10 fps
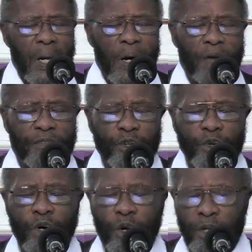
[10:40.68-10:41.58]
of the New
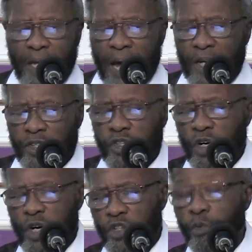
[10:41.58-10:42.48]
Golden Heights
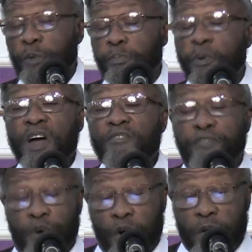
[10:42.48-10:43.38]
Church. We pray
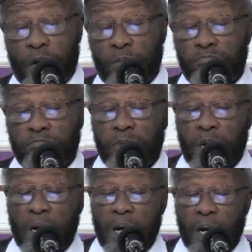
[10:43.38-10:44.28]
for you
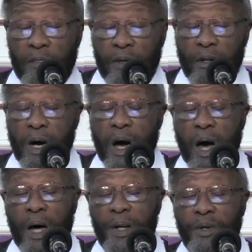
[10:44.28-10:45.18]
that
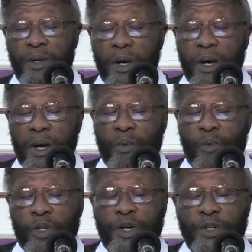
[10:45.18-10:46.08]
God
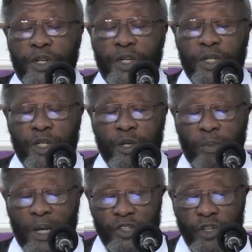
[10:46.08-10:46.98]
will continue to
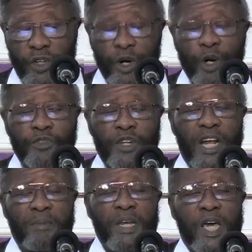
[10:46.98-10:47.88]
bless you. Those in our
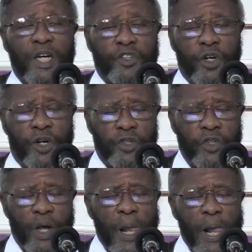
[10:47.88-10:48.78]
media church
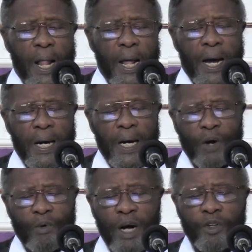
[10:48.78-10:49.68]
uh,
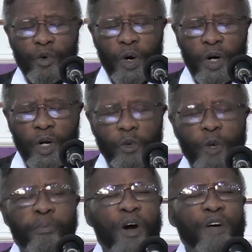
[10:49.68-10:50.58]
around the world, we
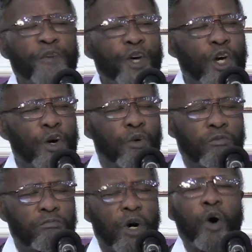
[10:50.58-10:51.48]
pray for you.
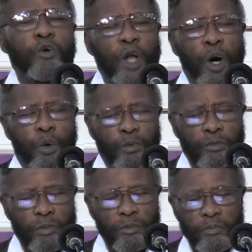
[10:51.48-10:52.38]
Hold
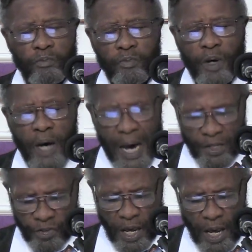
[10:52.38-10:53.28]
on. I
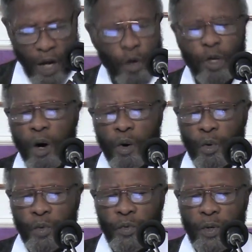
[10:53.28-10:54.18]
say, hold
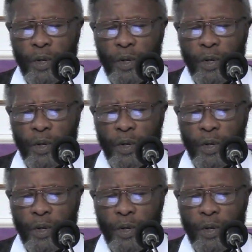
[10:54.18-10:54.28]
on.